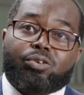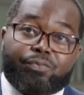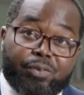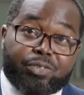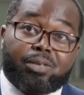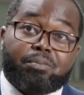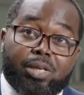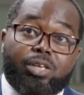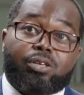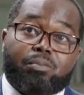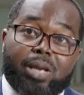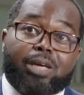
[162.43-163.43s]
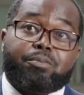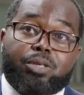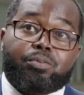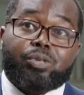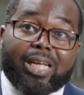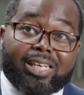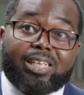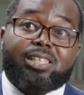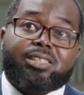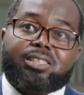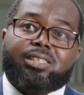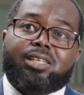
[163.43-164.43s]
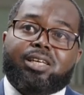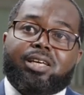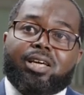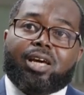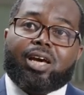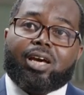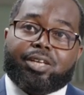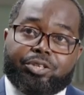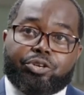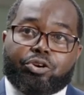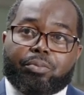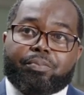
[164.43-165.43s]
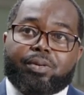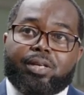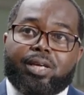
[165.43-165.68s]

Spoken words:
15 million black people at least in Europe.